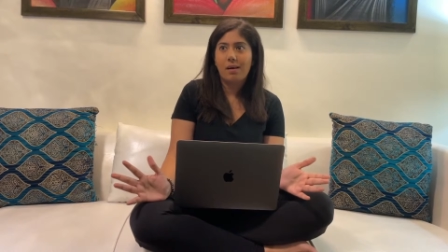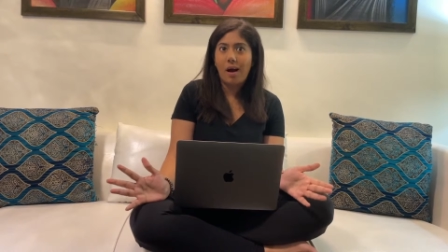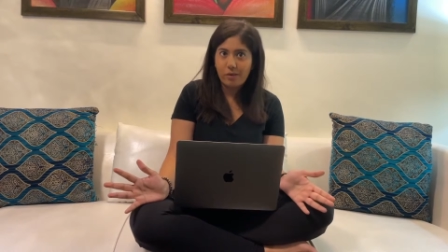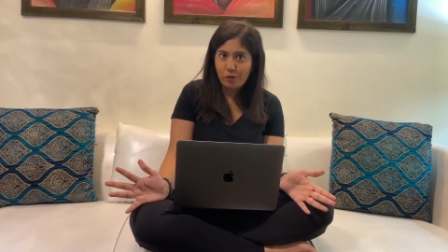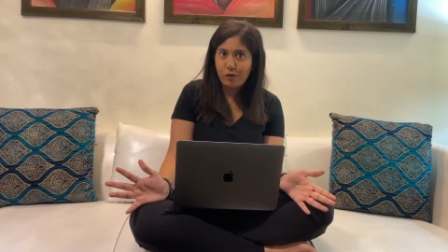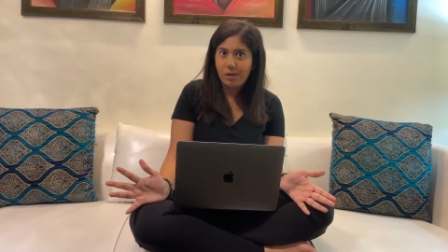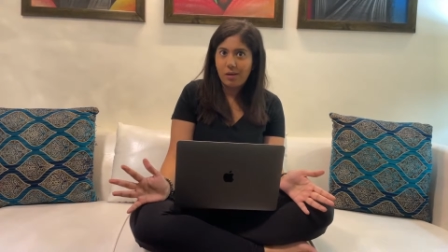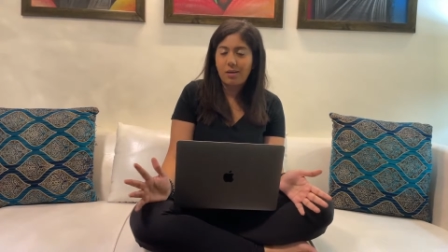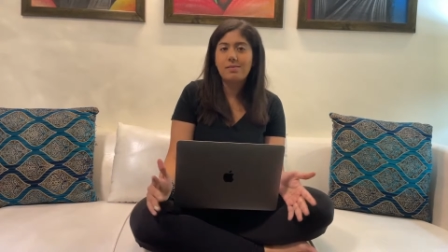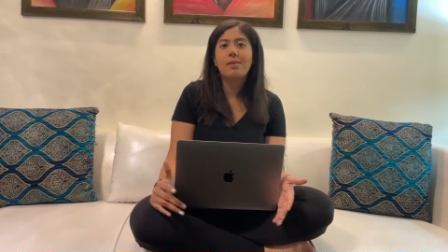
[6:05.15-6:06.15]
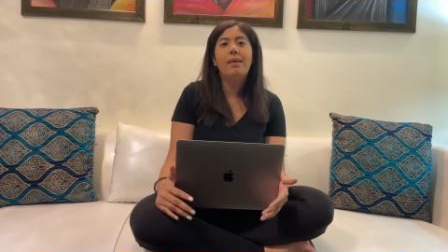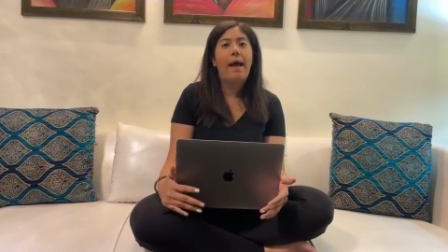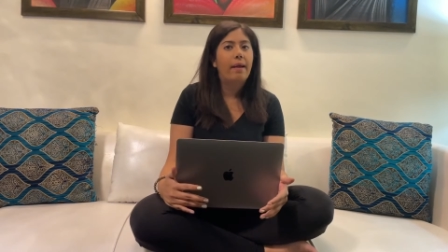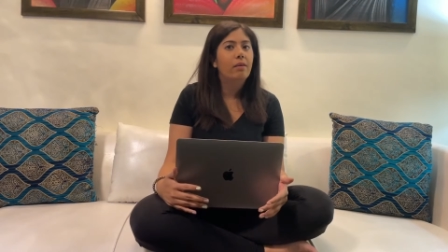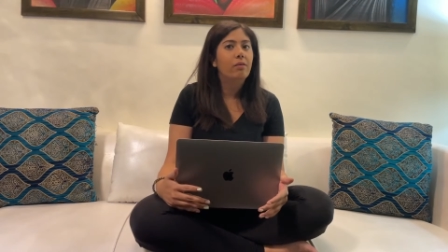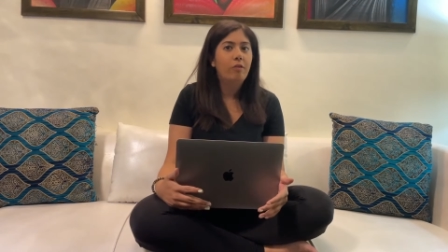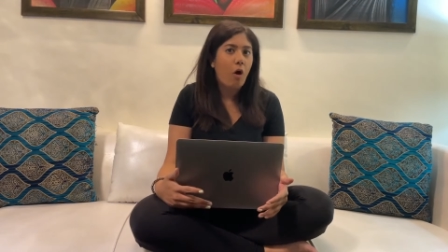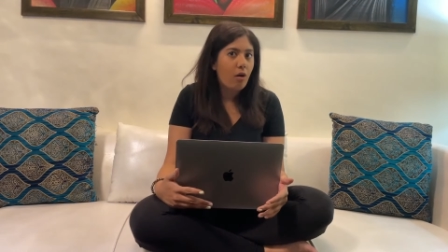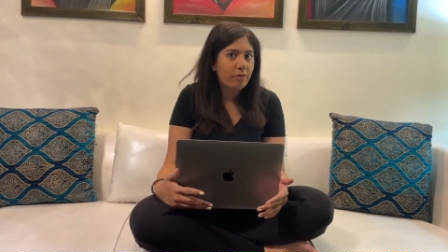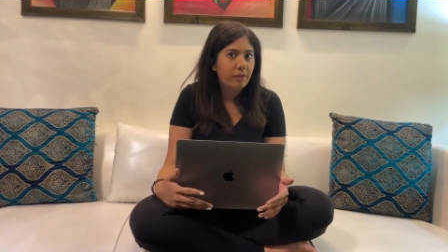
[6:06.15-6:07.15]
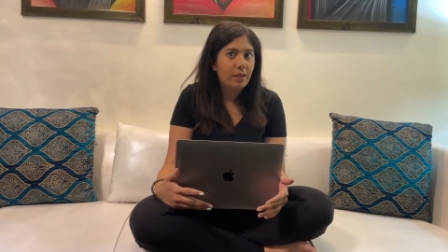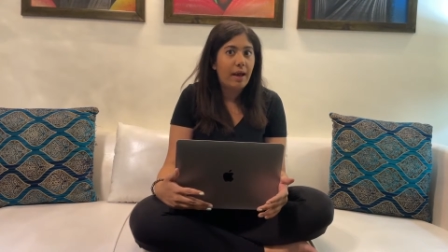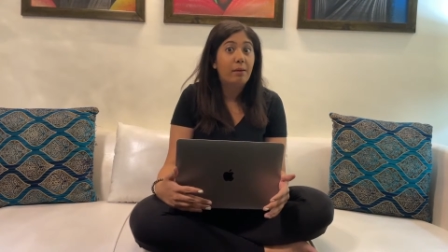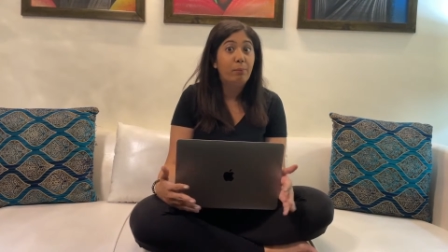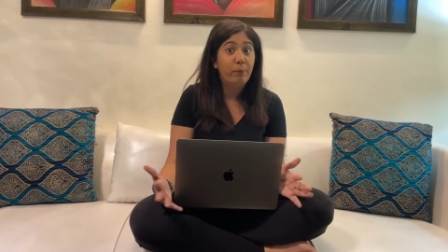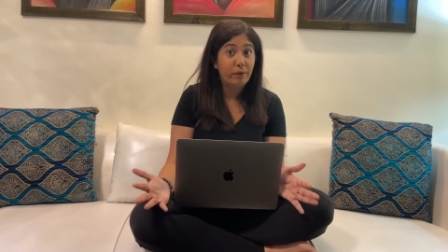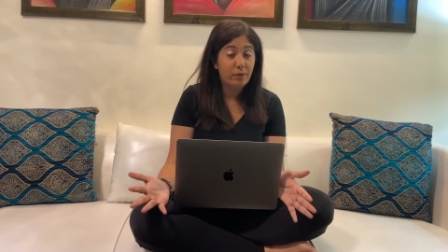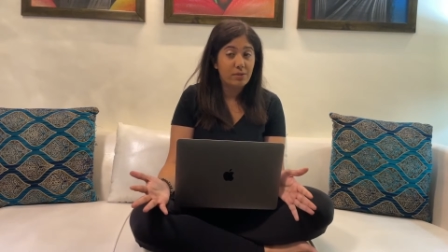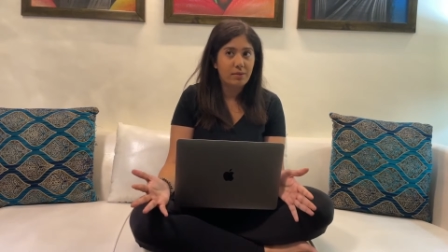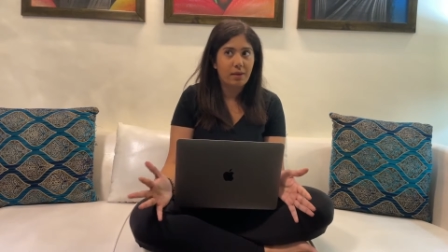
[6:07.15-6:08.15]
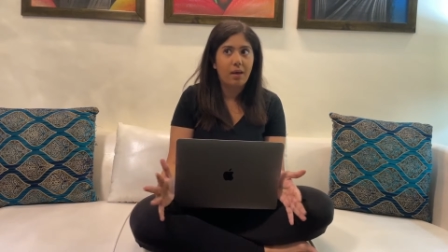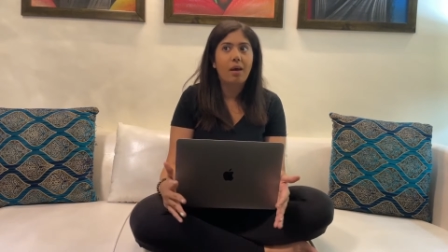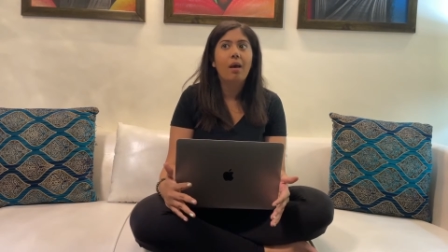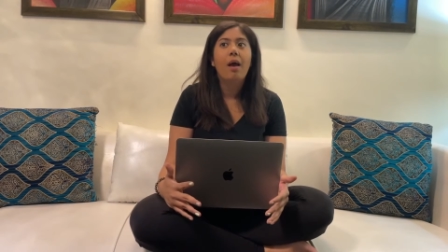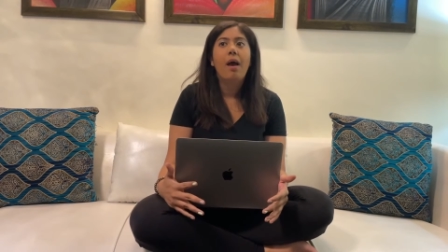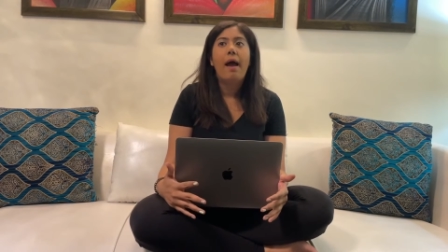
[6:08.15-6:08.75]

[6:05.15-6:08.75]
country is a land of coffee and beers, okay?